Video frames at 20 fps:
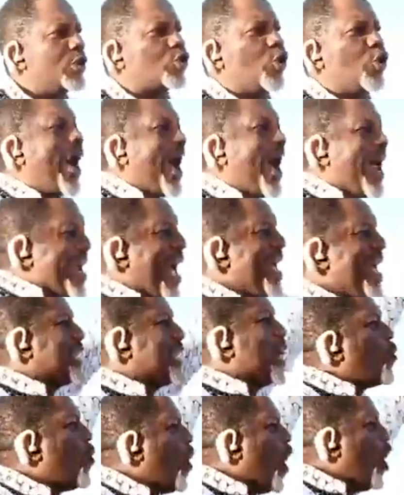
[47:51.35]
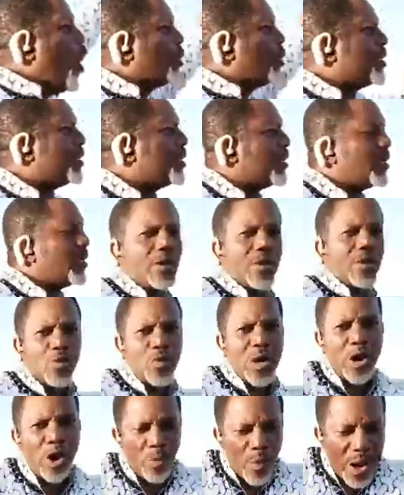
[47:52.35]
to announce a war.
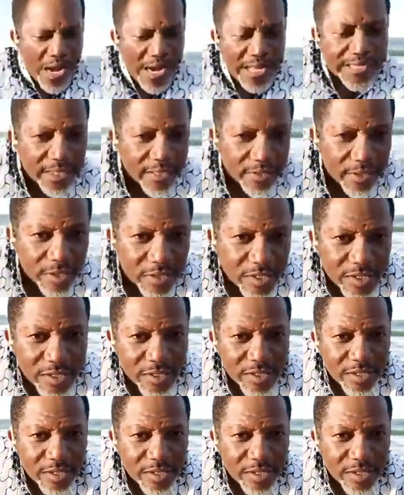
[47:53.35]
We don't want to let them talk.